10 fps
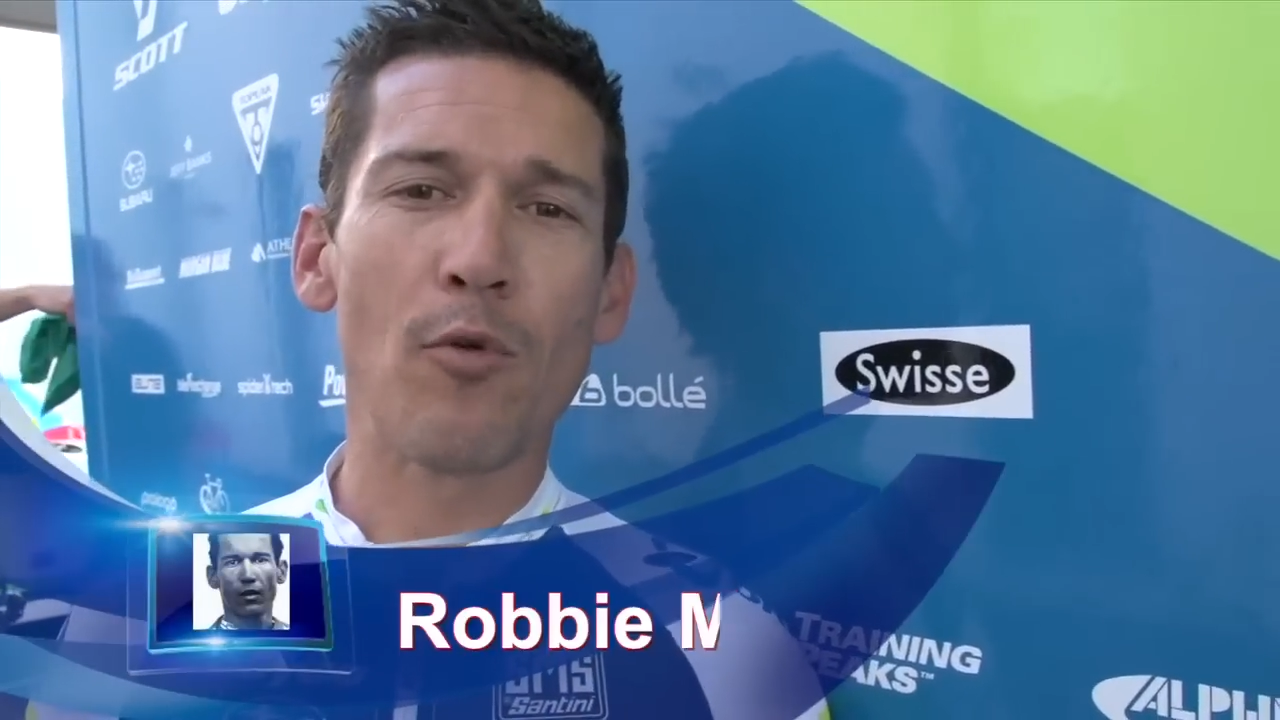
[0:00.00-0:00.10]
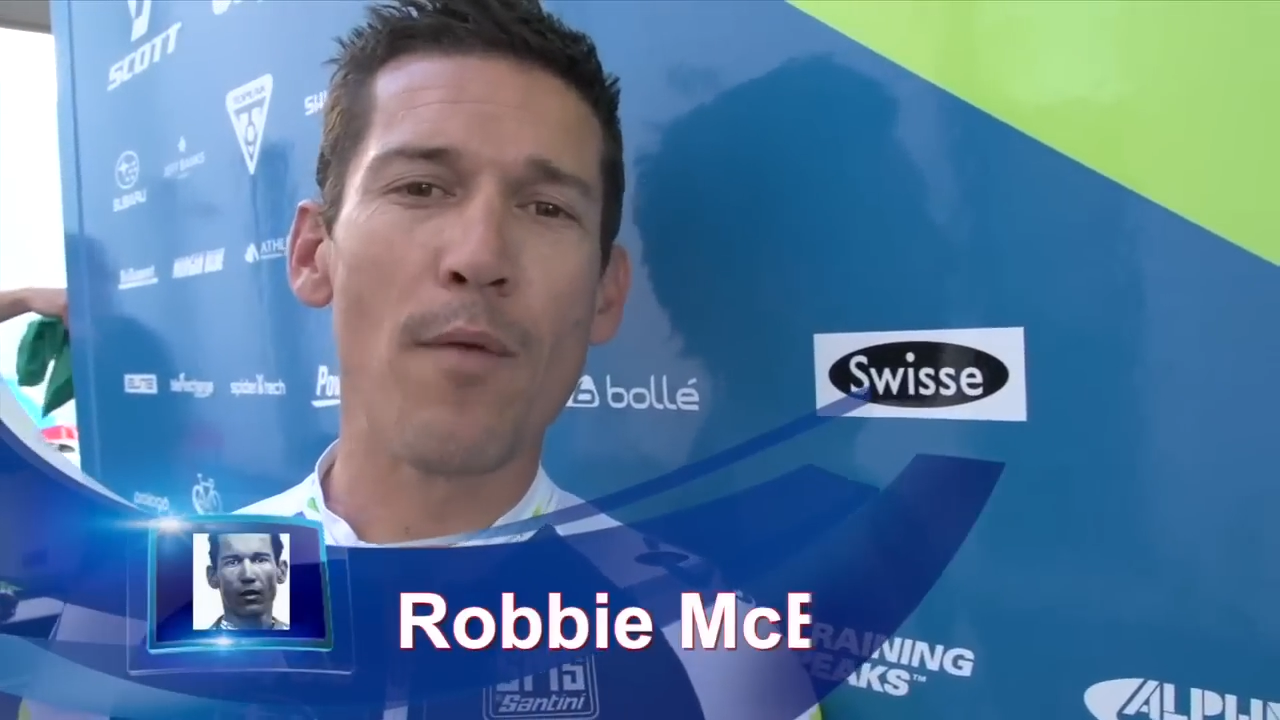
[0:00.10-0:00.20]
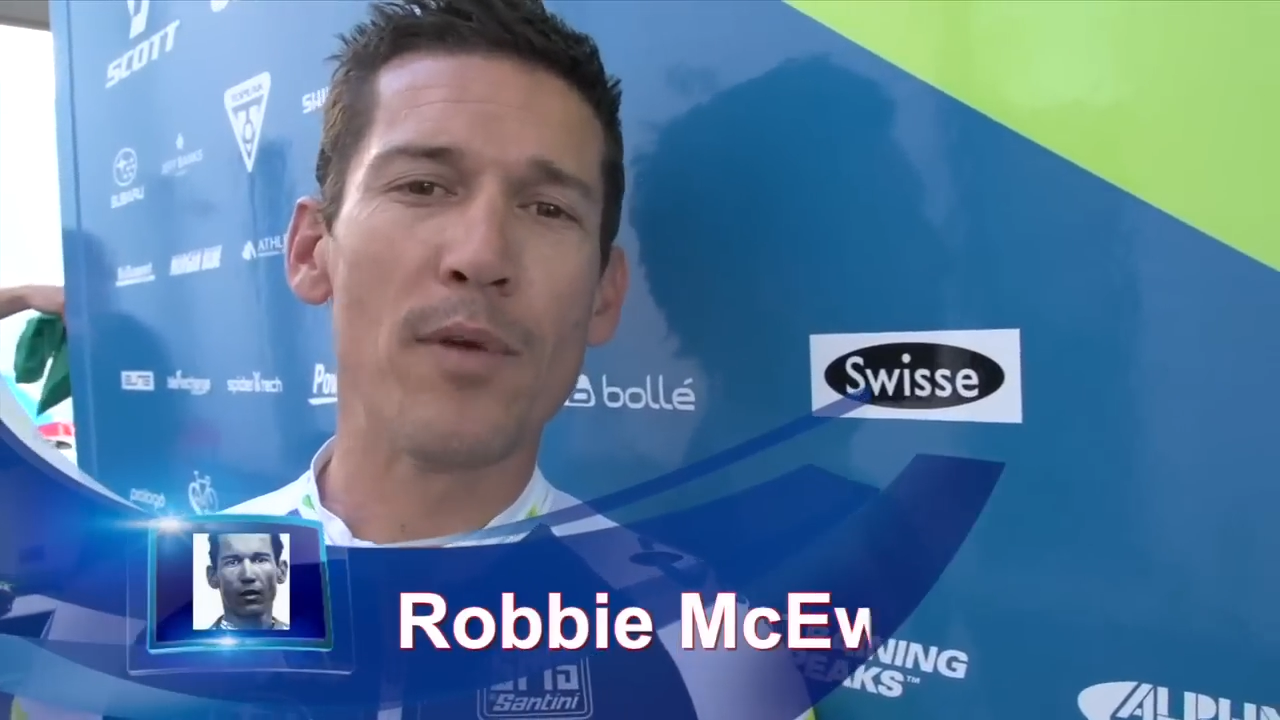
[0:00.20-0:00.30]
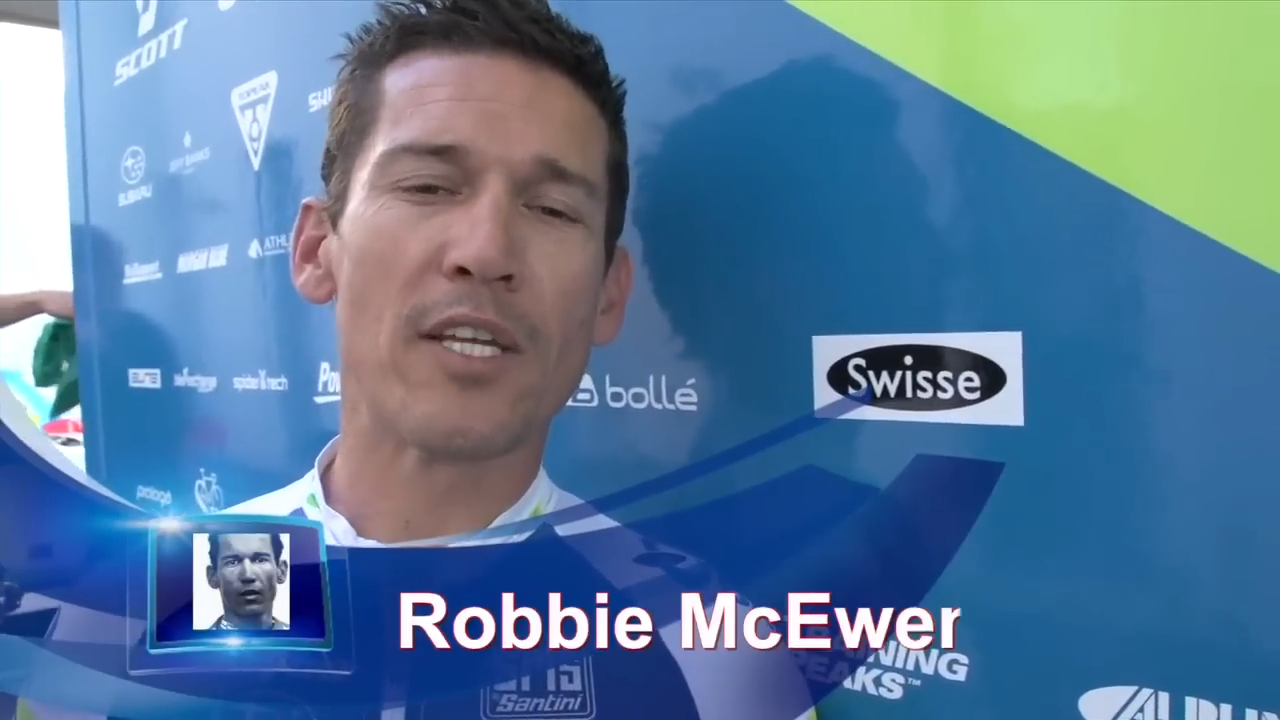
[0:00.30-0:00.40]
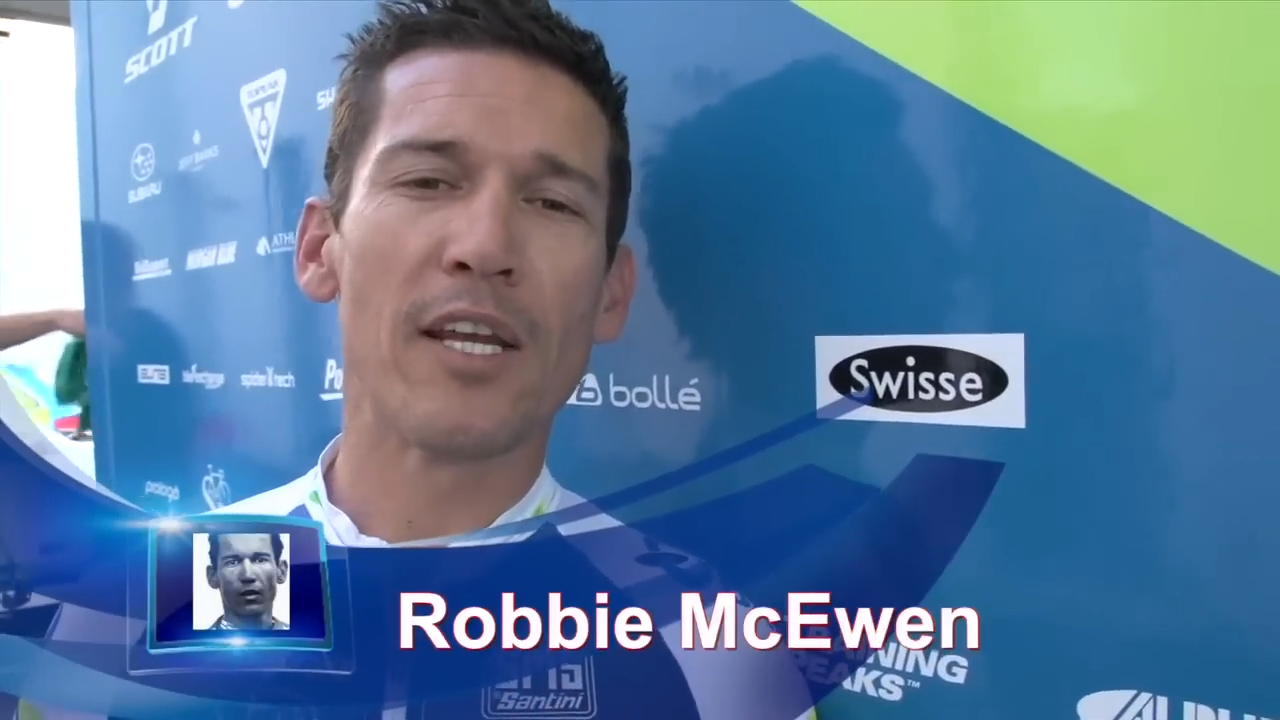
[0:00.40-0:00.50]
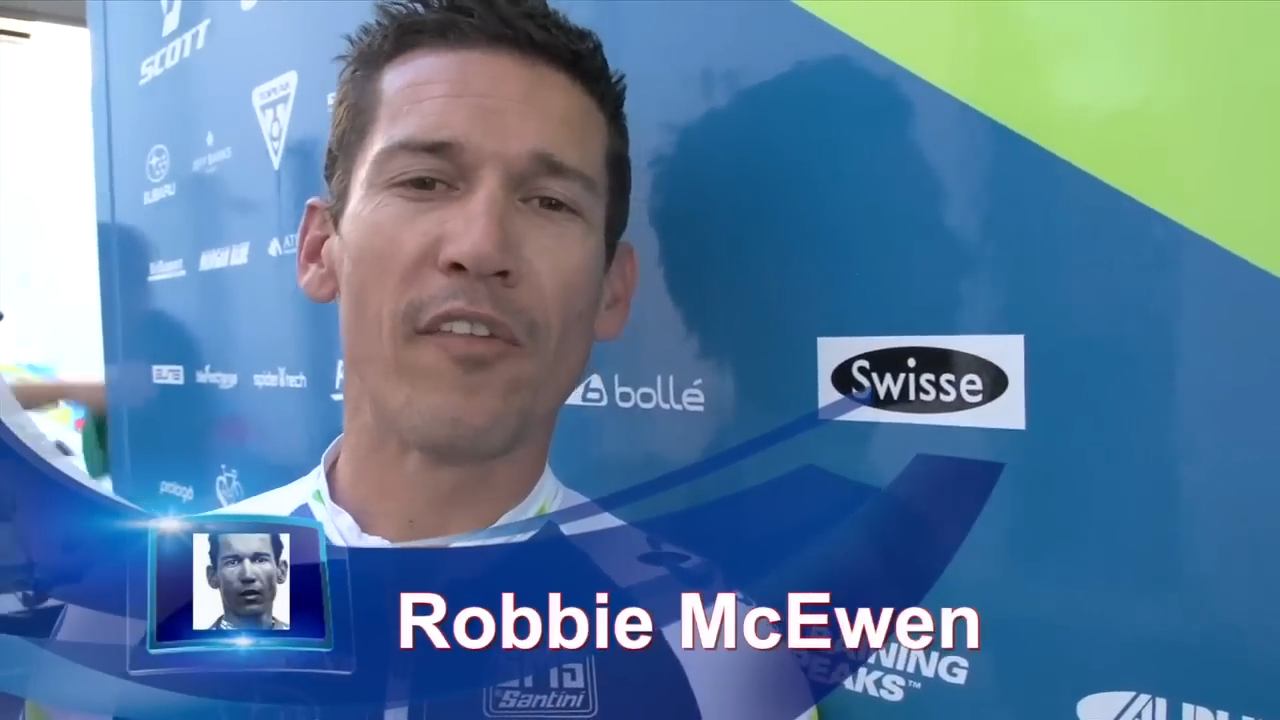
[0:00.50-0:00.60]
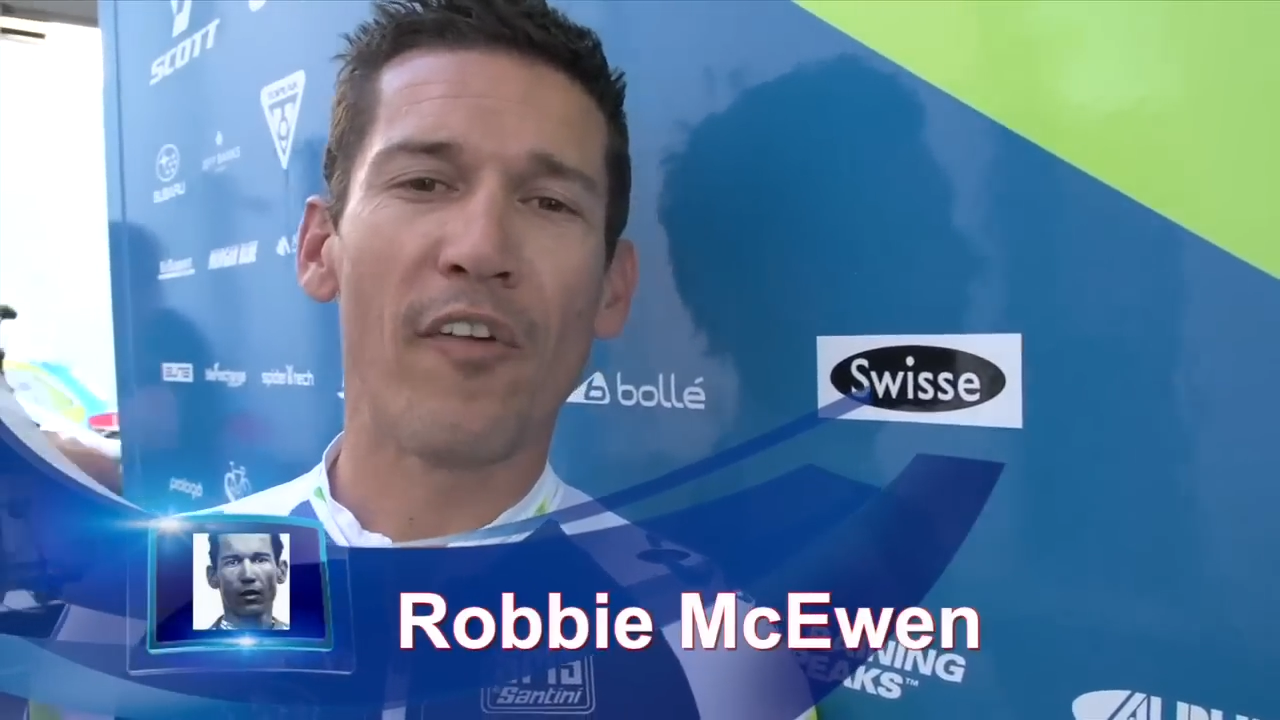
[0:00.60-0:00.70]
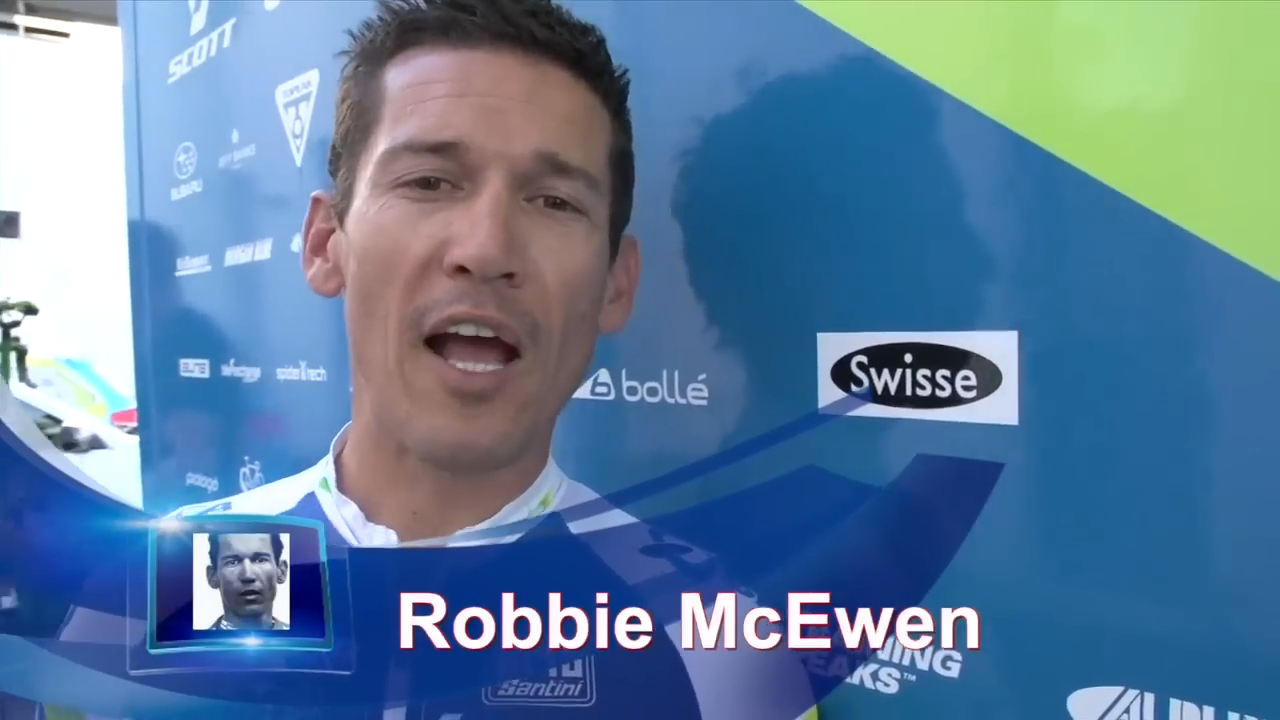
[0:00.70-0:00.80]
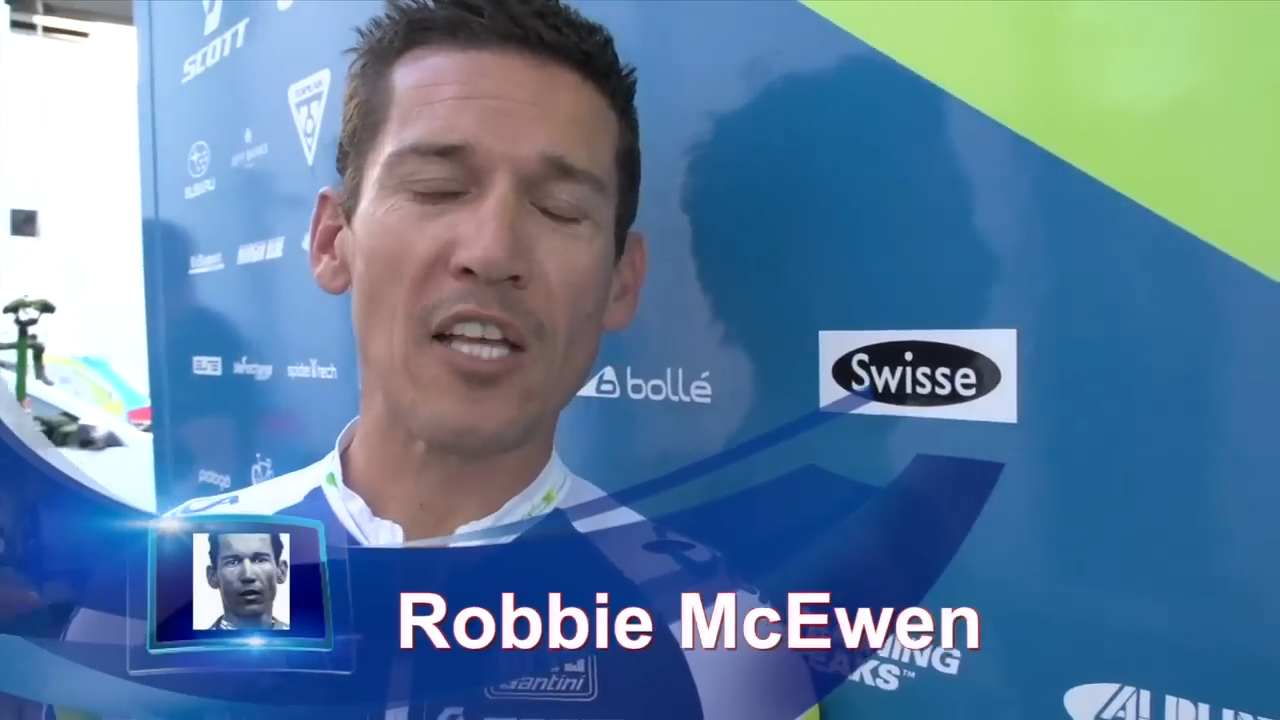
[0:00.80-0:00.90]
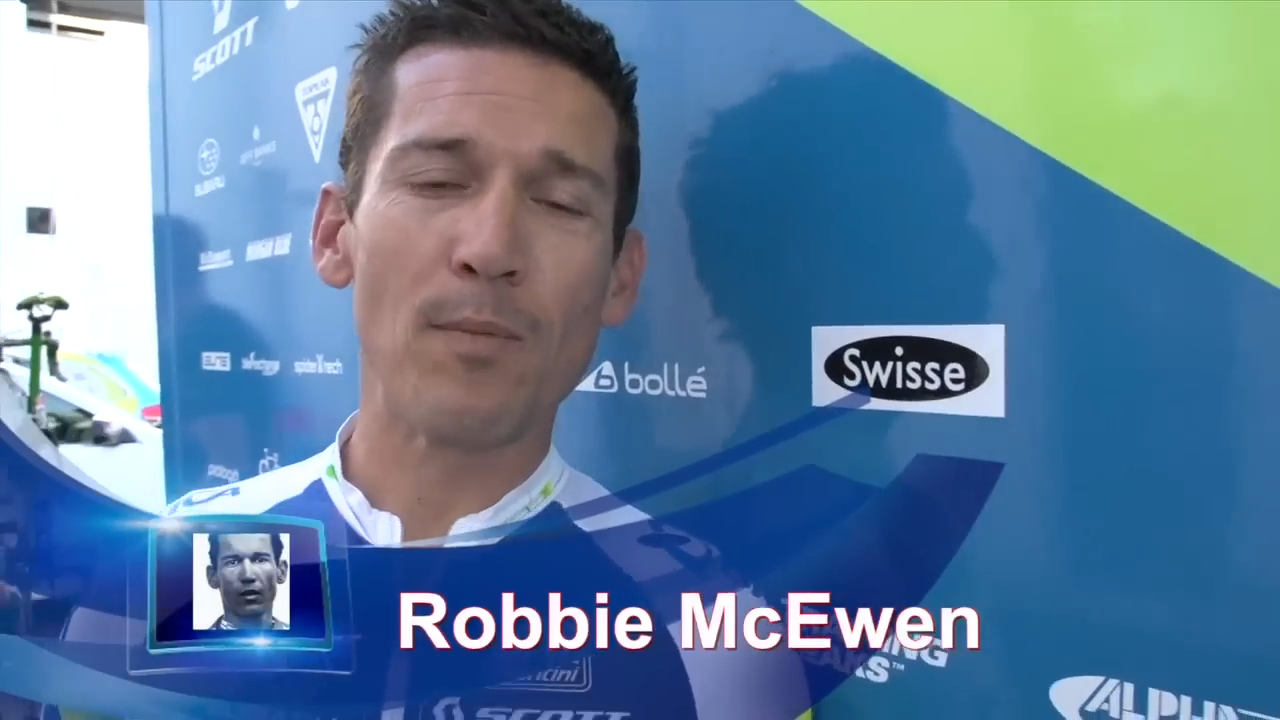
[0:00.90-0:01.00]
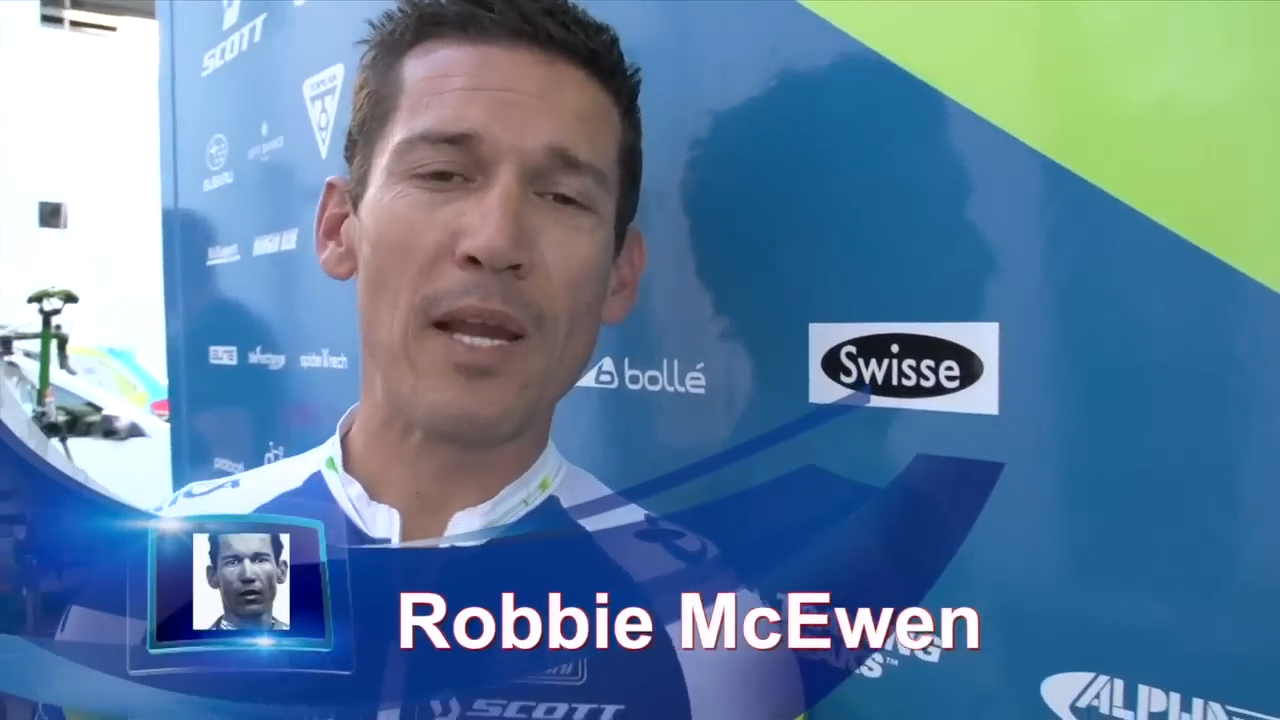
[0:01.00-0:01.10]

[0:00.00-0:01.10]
You won't be seeing the fast